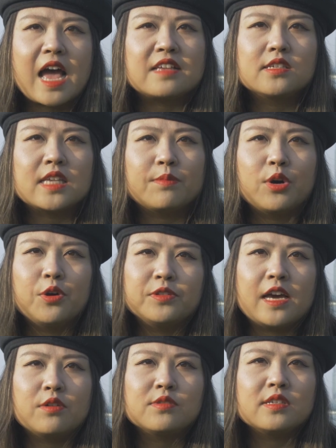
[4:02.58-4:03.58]
as some
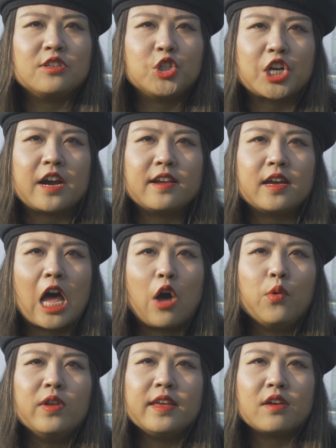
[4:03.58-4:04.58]
hotels in China
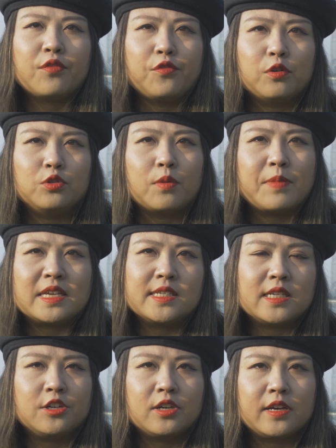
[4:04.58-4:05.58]
only are for domestic